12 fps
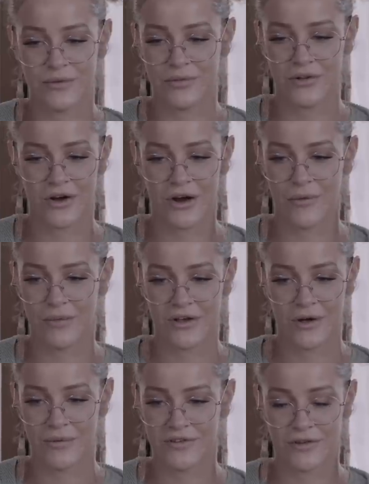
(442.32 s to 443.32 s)
People are
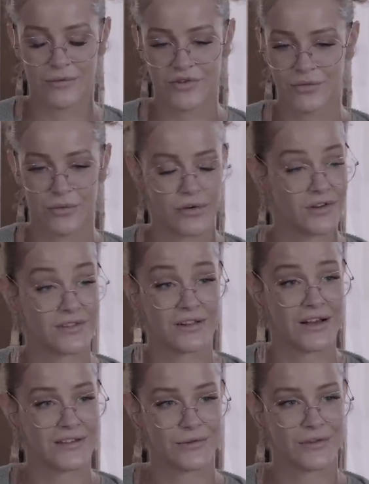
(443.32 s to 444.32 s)
becoming so much more
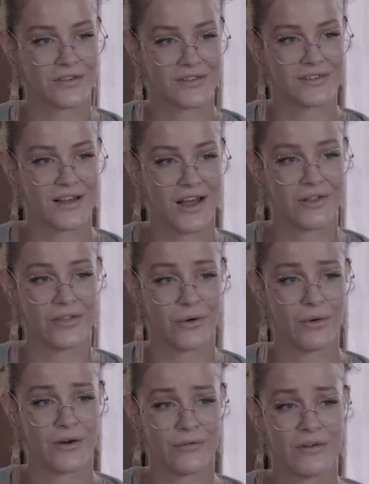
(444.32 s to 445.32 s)
personalized with their style, and they
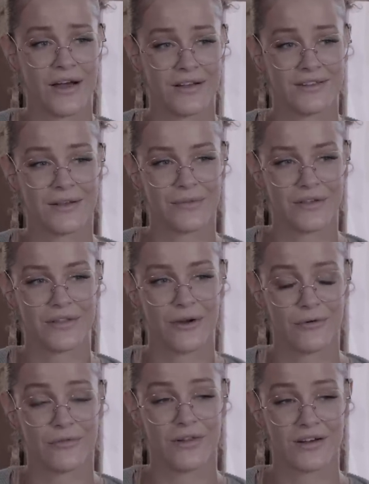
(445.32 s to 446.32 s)
want to find something
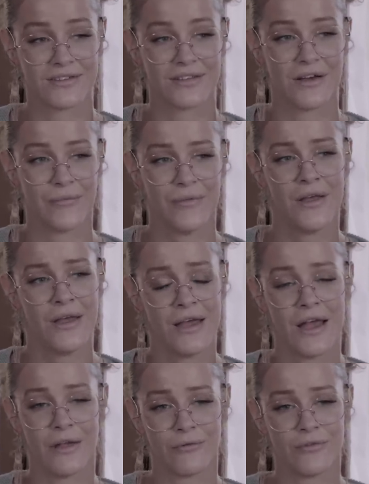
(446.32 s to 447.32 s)
that reflects them
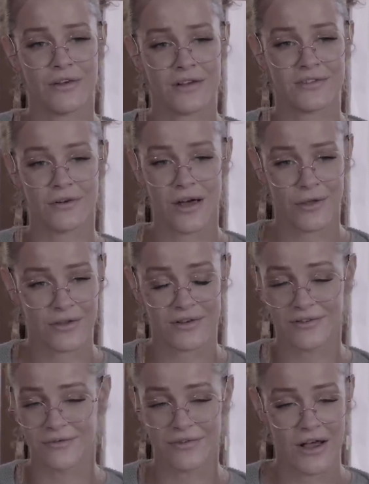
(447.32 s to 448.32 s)
and reflects their
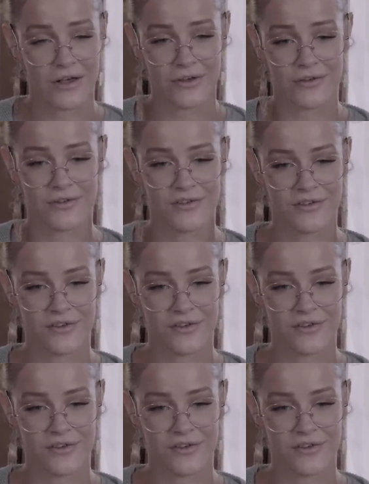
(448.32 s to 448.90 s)
ethics and values